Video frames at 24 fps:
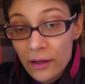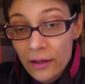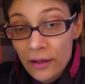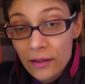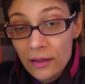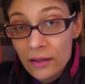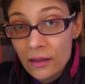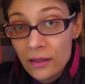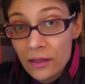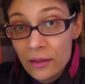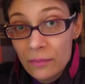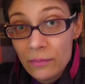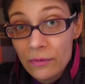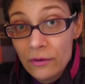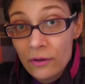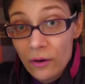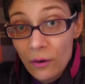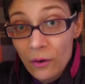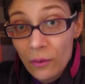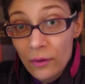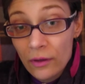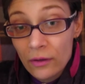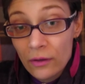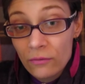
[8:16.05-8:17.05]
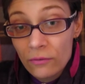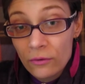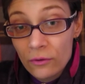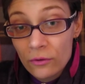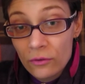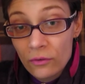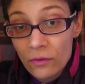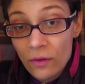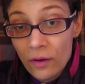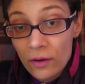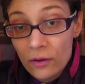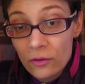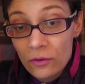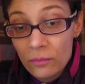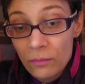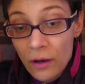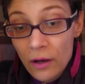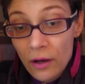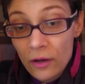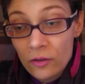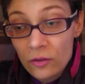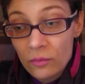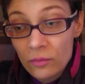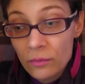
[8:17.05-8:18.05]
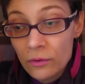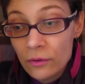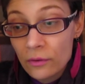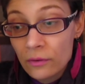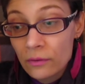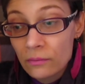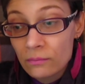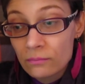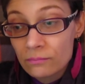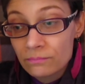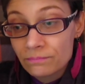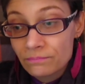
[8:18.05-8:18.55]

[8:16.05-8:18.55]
I can keep it going for as long as possible.